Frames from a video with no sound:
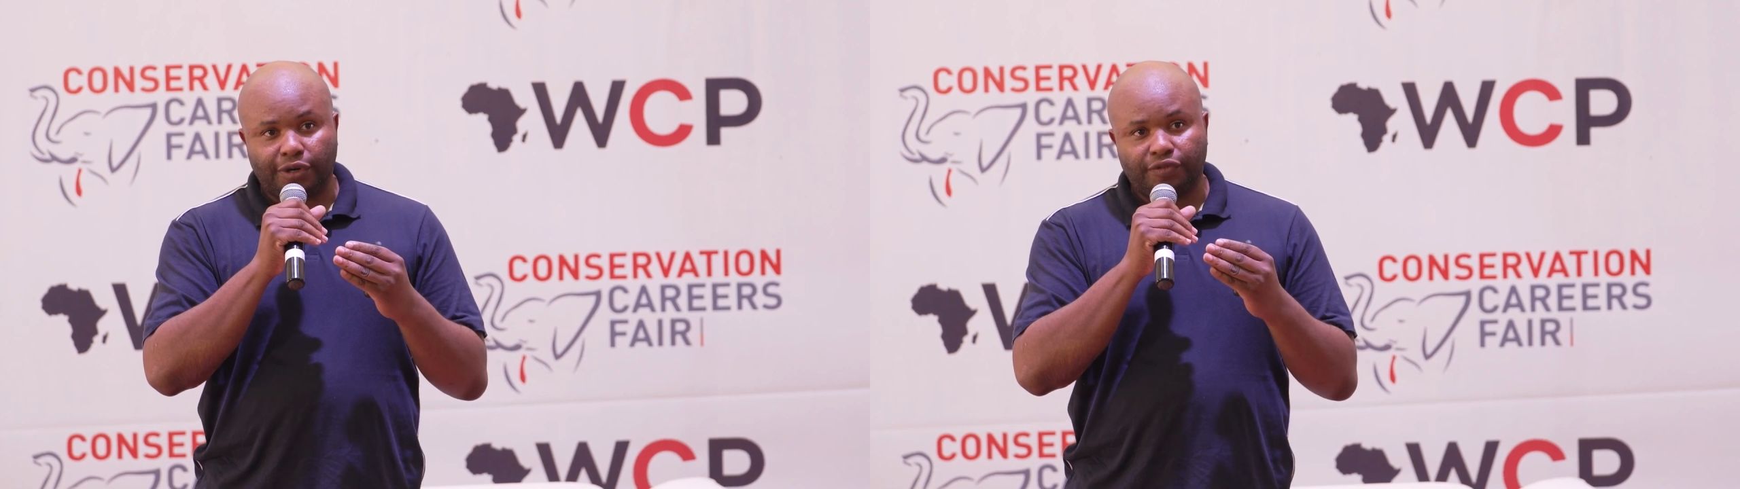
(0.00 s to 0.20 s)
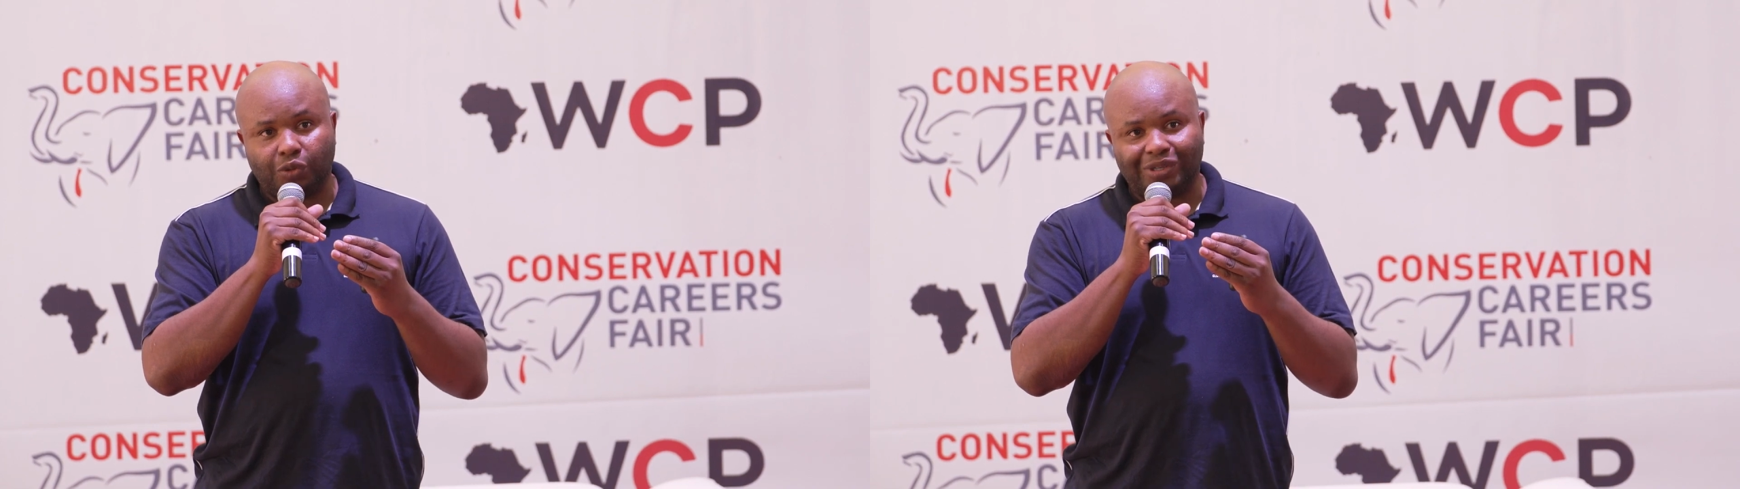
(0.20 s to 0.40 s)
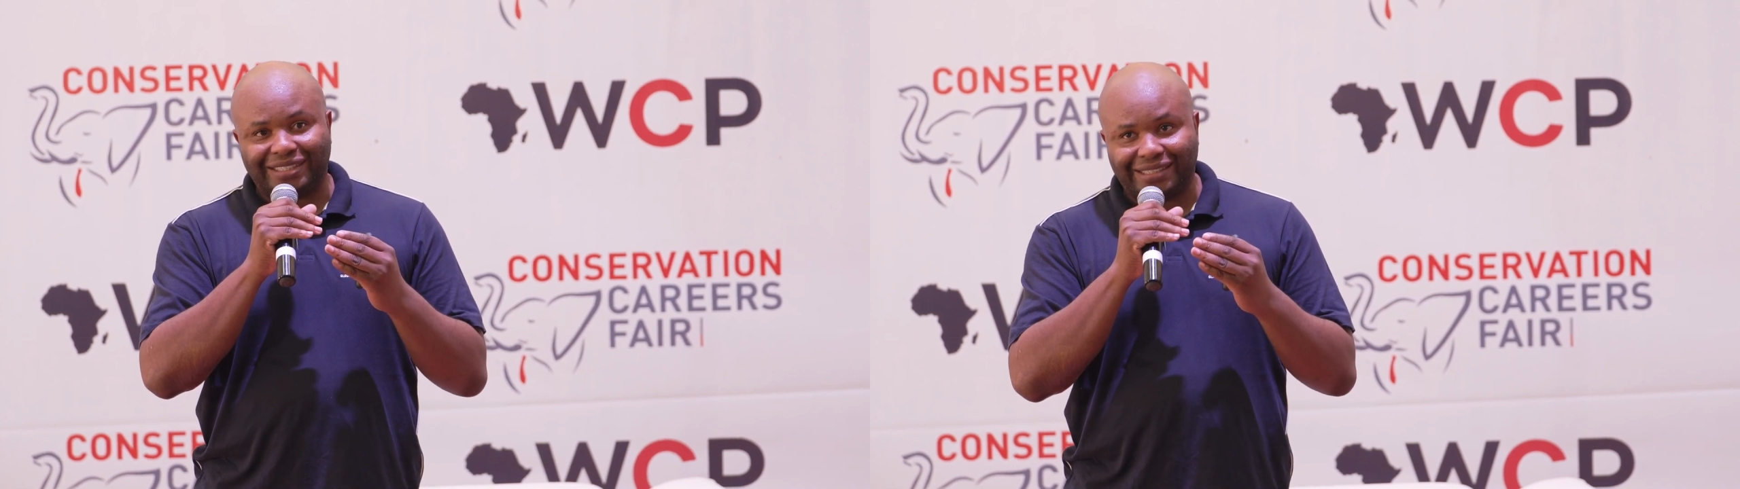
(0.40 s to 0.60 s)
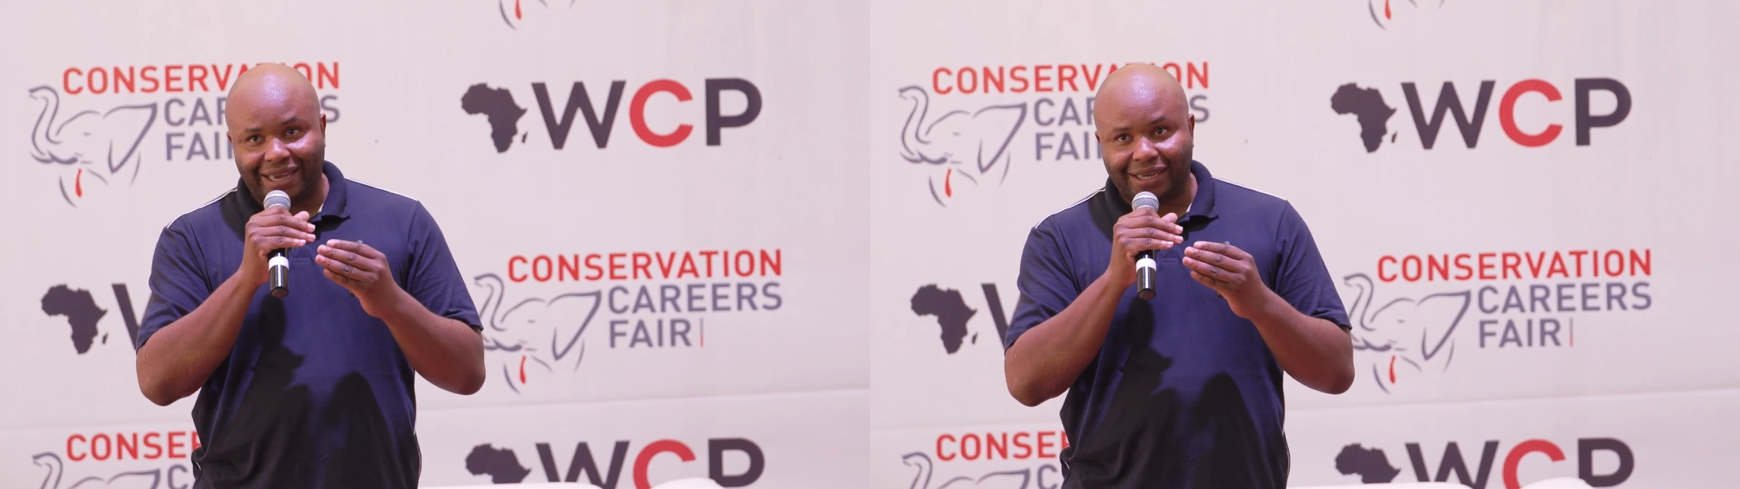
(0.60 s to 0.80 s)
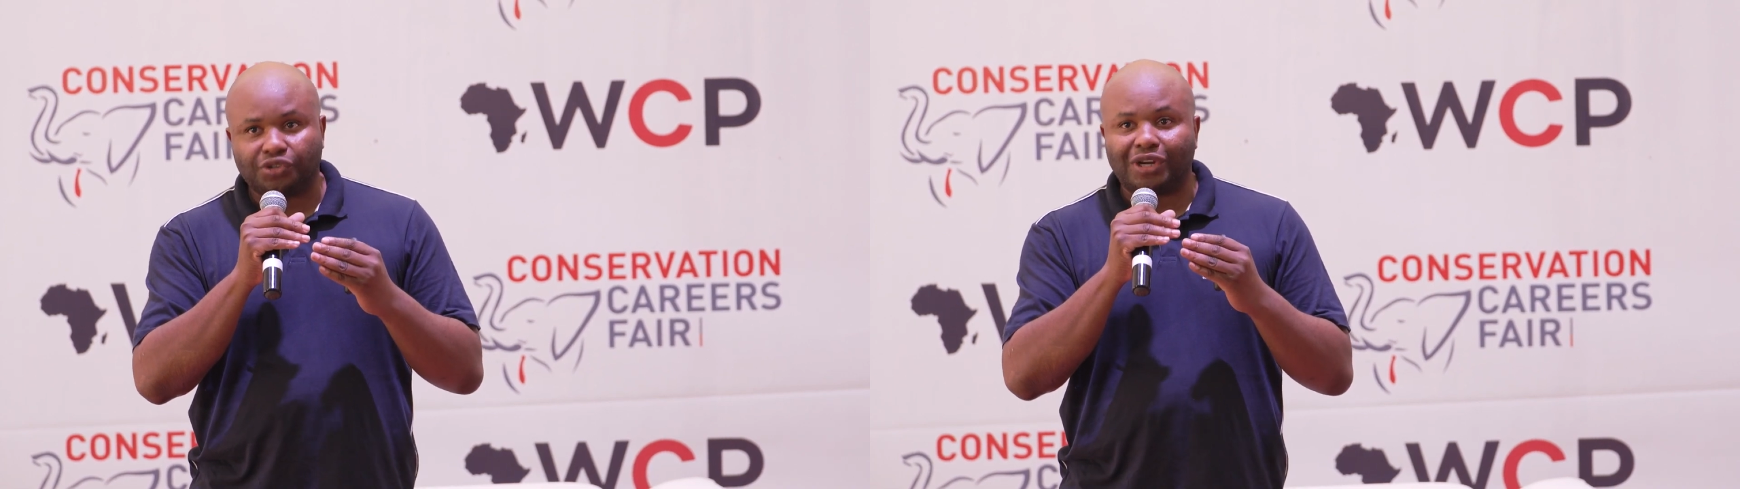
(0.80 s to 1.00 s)
everything we
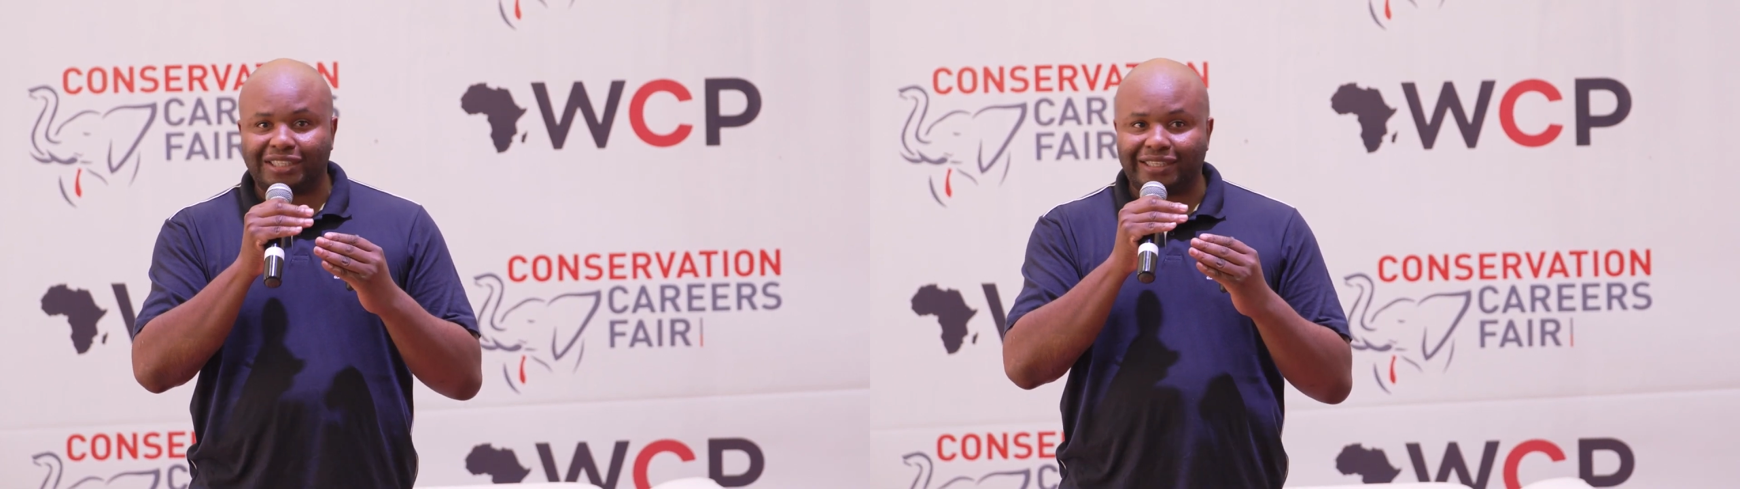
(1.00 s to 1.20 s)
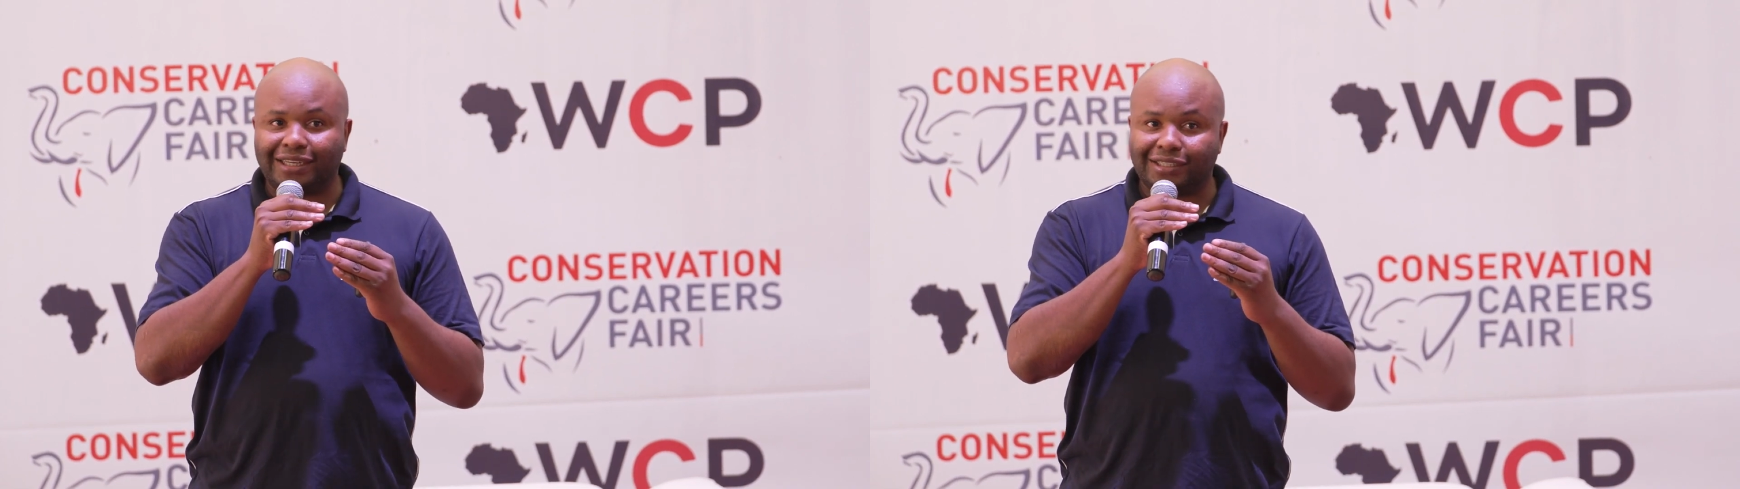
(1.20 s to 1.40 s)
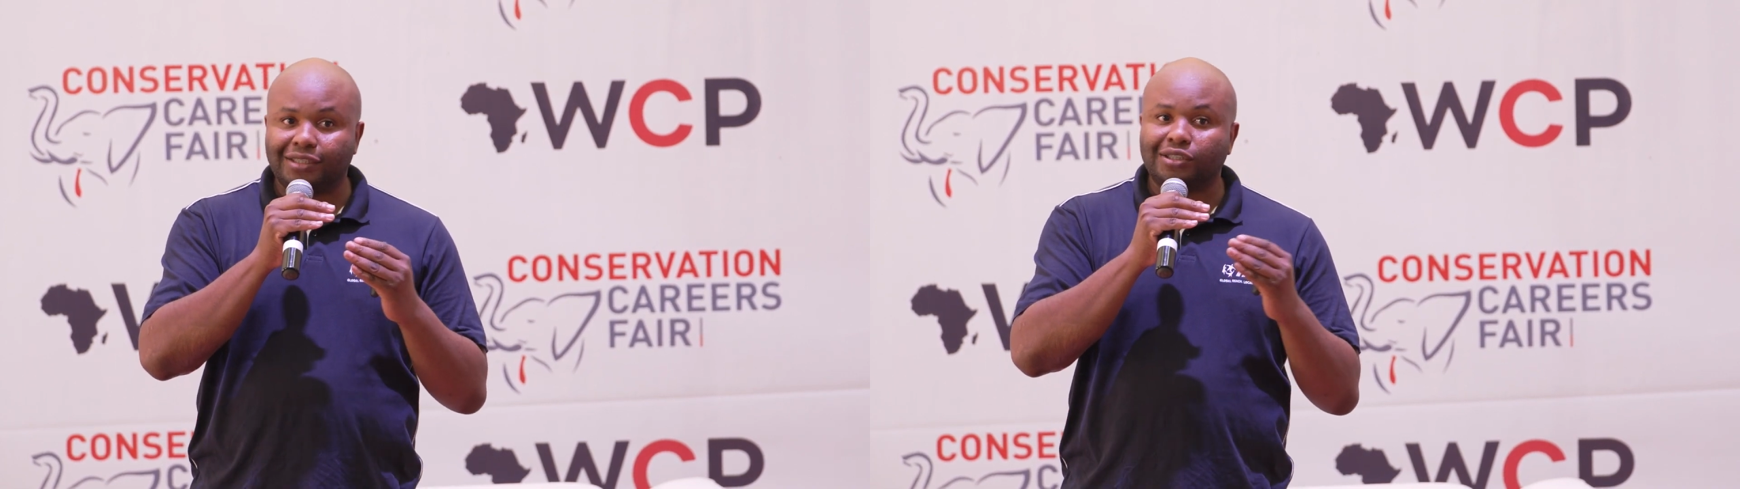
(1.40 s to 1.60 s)
say translates